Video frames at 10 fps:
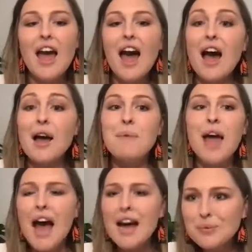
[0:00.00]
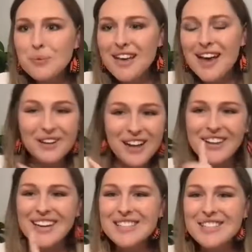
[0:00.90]
I'll
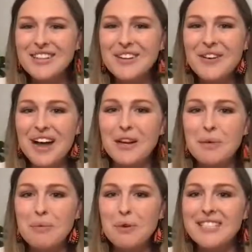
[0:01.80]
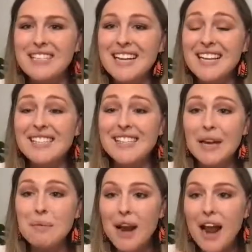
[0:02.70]
get to a little bit more detail in a
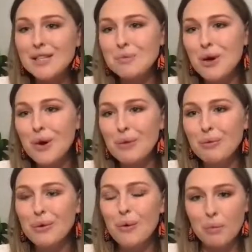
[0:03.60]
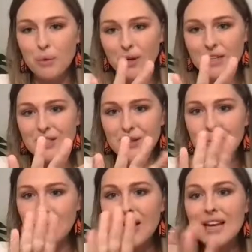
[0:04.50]
second, but as we go through, I'm going
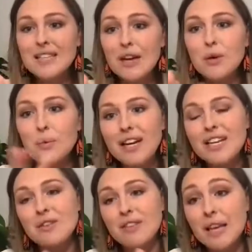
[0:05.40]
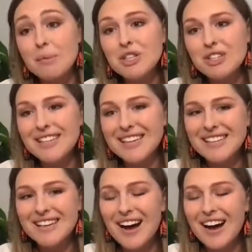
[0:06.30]
to tell you what each of the images
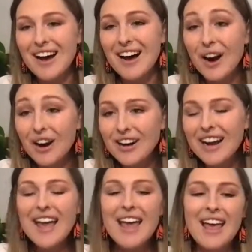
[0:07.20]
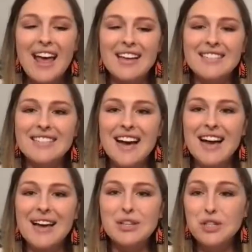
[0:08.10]
are, and
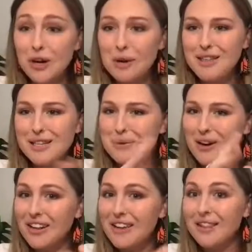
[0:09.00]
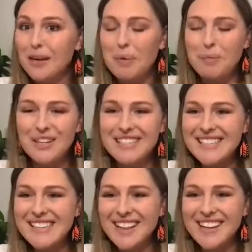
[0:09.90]
just starting with this one, I'll give a little bit more
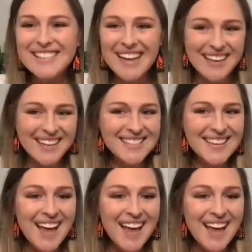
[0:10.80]
detail in a second.